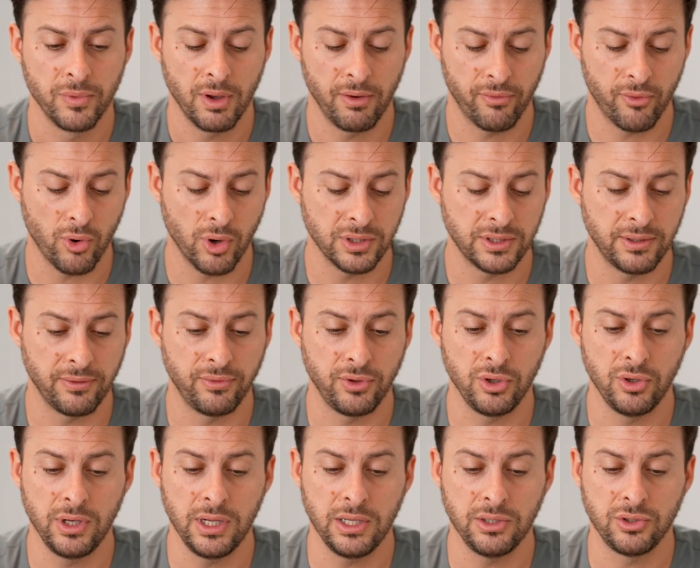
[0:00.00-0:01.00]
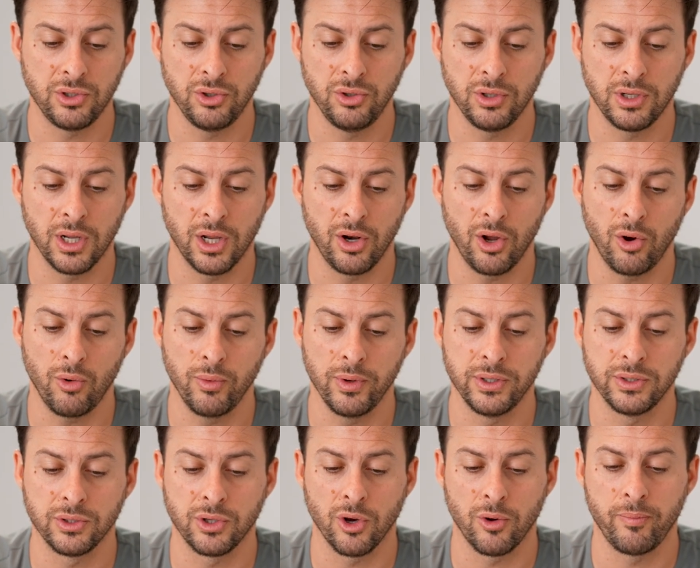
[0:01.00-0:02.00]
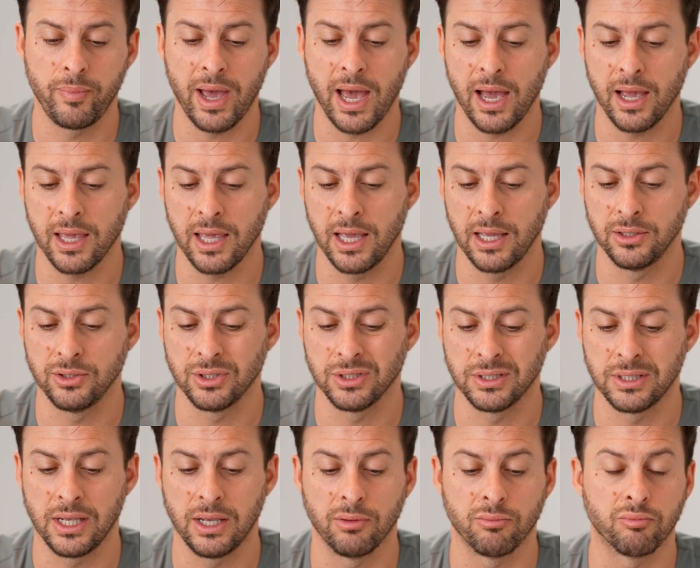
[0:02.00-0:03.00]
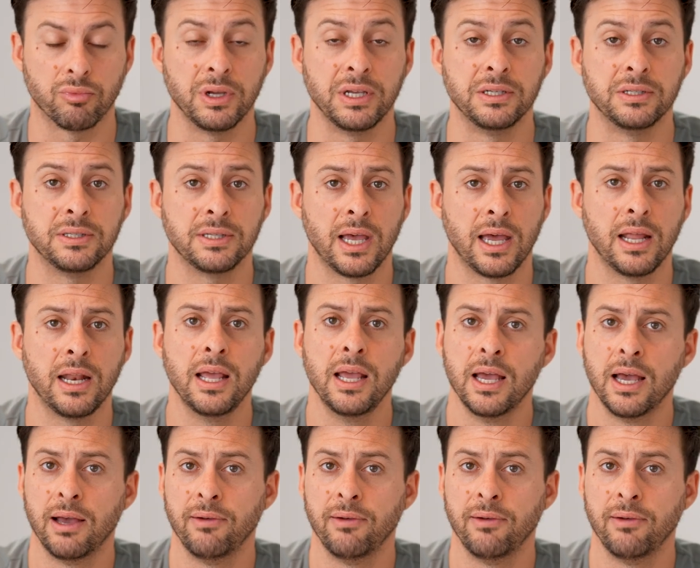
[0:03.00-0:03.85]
Of course, if you need to, you can always go back and just hit reset.